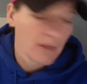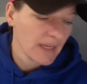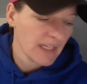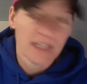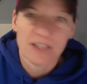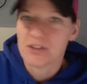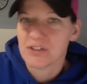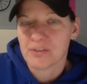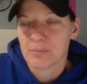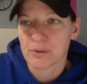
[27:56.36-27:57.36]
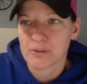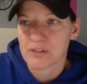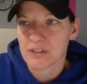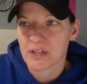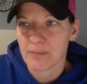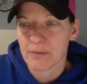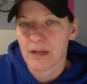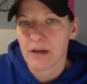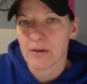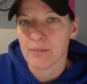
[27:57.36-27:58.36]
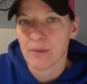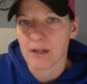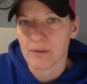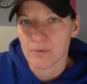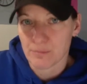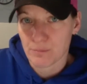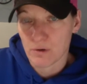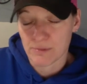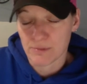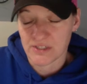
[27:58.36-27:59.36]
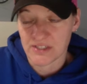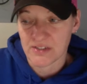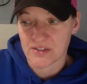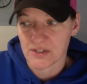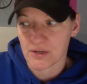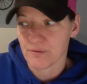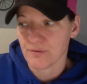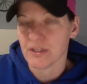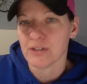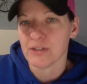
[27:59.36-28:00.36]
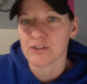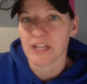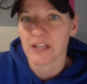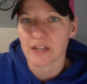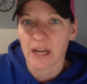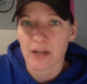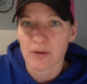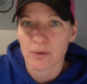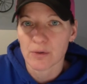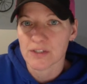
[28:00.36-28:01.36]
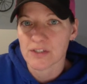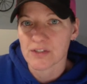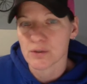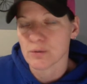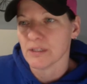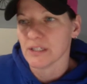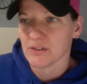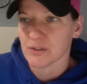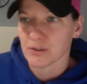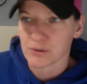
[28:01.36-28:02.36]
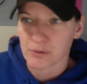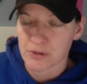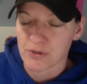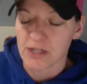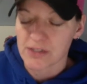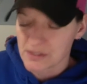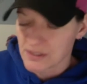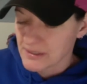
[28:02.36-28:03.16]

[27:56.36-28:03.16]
It's just a person type and how the body represents itself. If you understand the categories, it's a little bit easier to address.